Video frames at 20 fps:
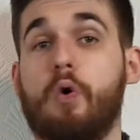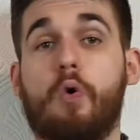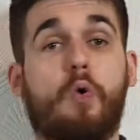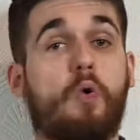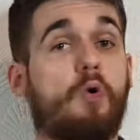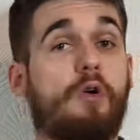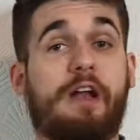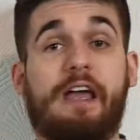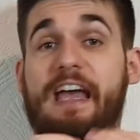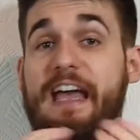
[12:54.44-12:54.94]

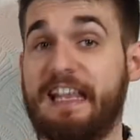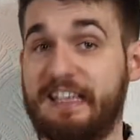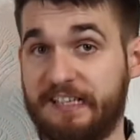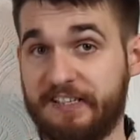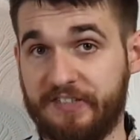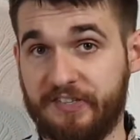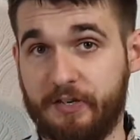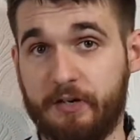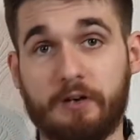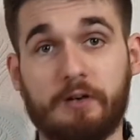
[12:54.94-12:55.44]
or
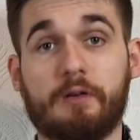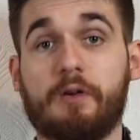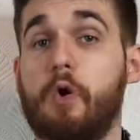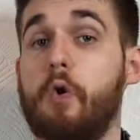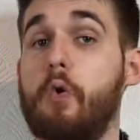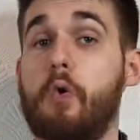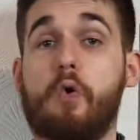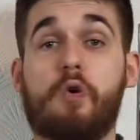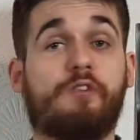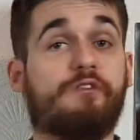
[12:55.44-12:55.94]
editor,
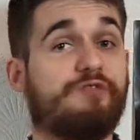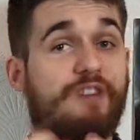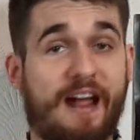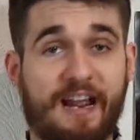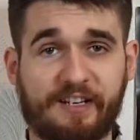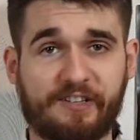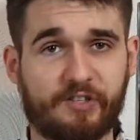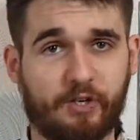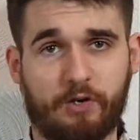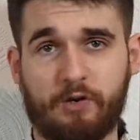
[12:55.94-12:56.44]
or
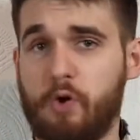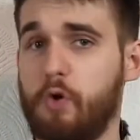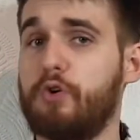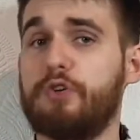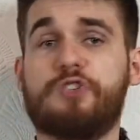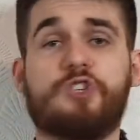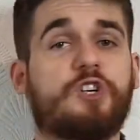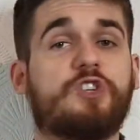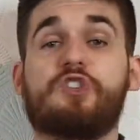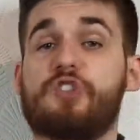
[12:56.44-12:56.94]
writer, or
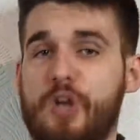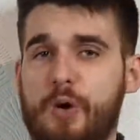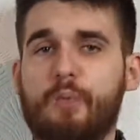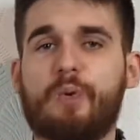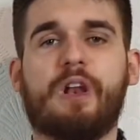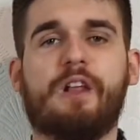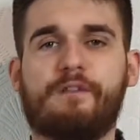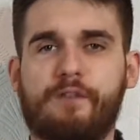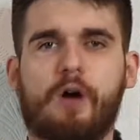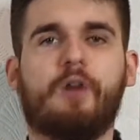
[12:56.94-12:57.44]
just
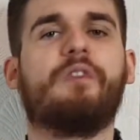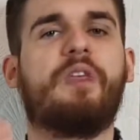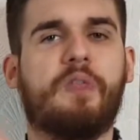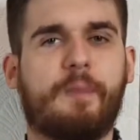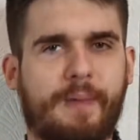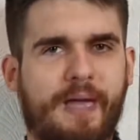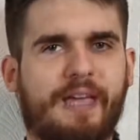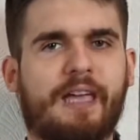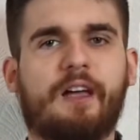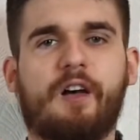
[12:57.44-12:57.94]
someone involved in the
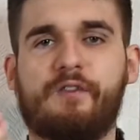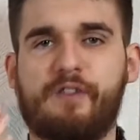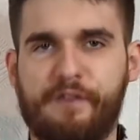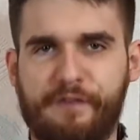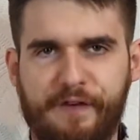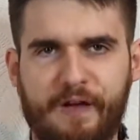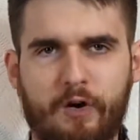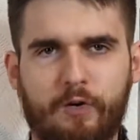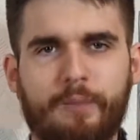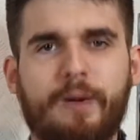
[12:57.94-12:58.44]
making of a
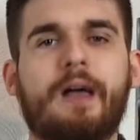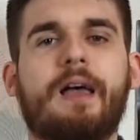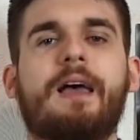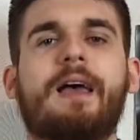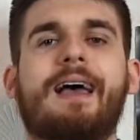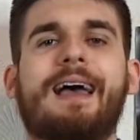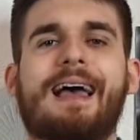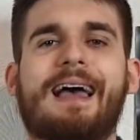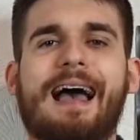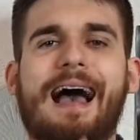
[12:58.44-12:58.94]
film,
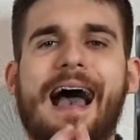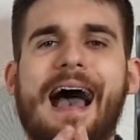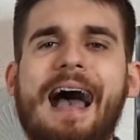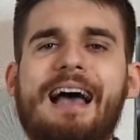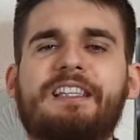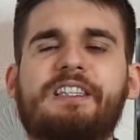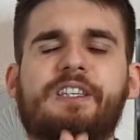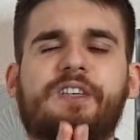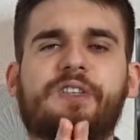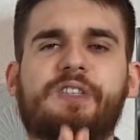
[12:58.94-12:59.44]

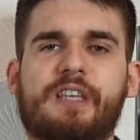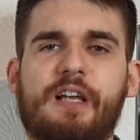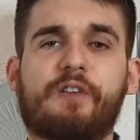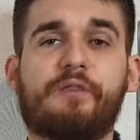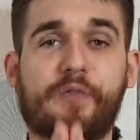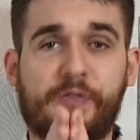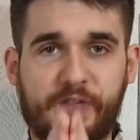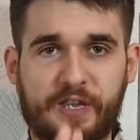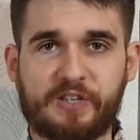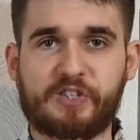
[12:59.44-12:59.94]
ask
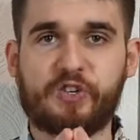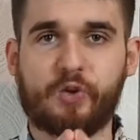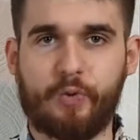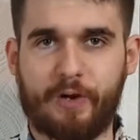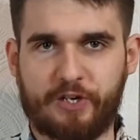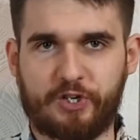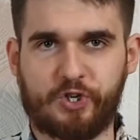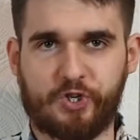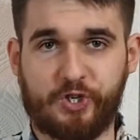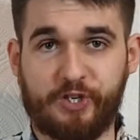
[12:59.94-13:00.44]
yourself this
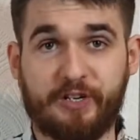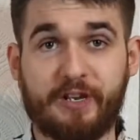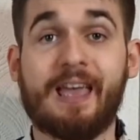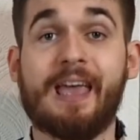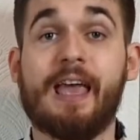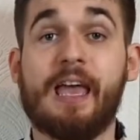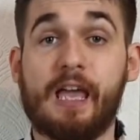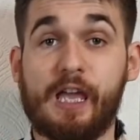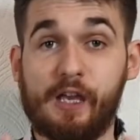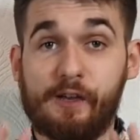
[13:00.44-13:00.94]
question.
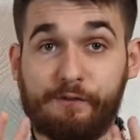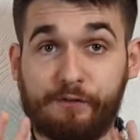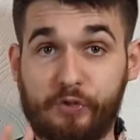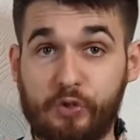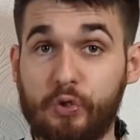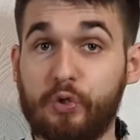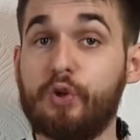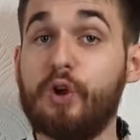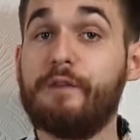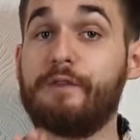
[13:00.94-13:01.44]
If
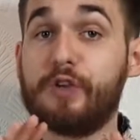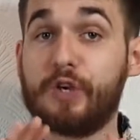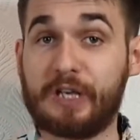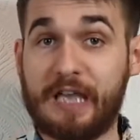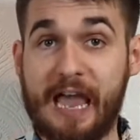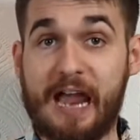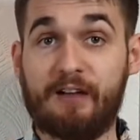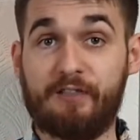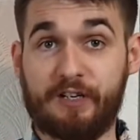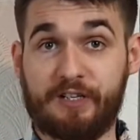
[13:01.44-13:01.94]
2 of your
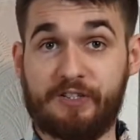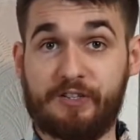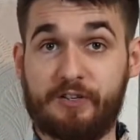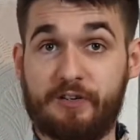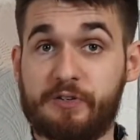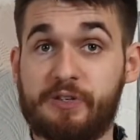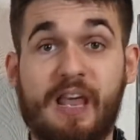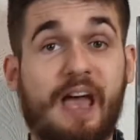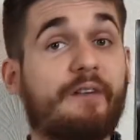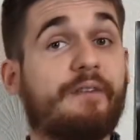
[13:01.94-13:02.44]

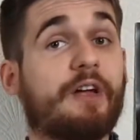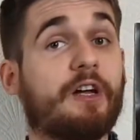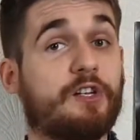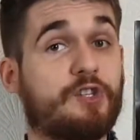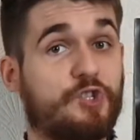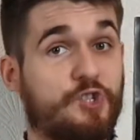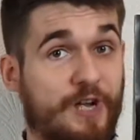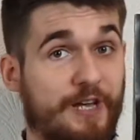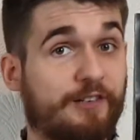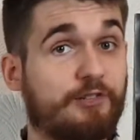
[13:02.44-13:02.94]
characters having a
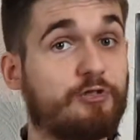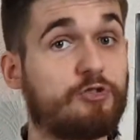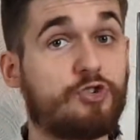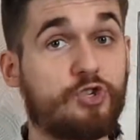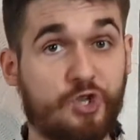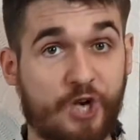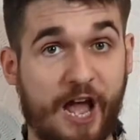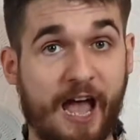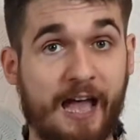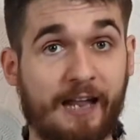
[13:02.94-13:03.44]
general
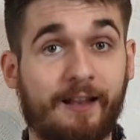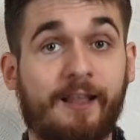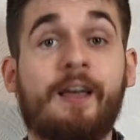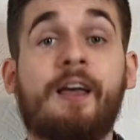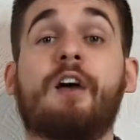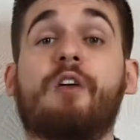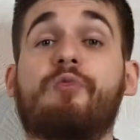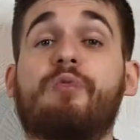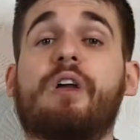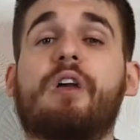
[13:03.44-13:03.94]
chat
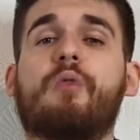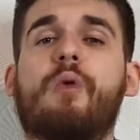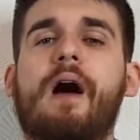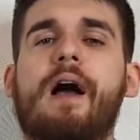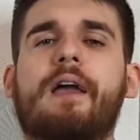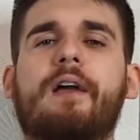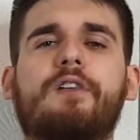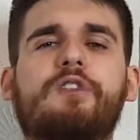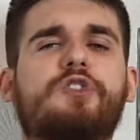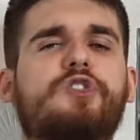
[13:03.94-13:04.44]

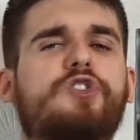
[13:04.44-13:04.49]
requires